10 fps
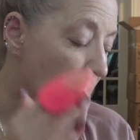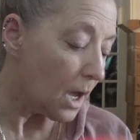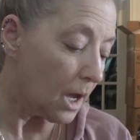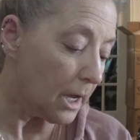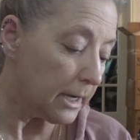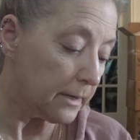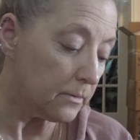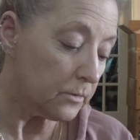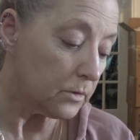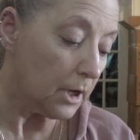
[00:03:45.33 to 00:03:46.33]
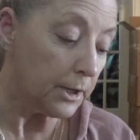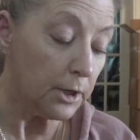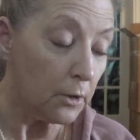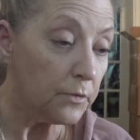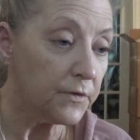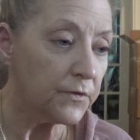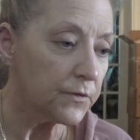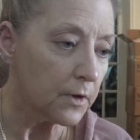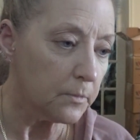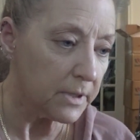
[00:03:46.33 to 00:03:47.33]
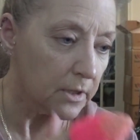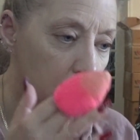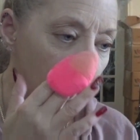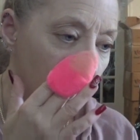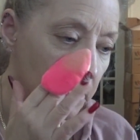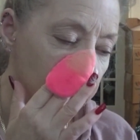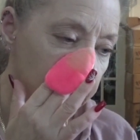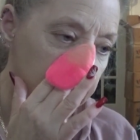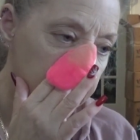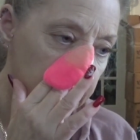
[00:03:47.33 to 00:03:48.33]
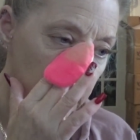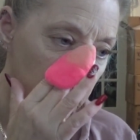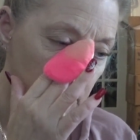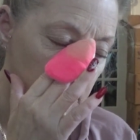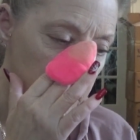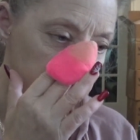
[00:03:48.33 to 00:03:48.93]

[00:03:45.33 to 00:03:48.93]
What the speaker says: I know this is going to be a longer video.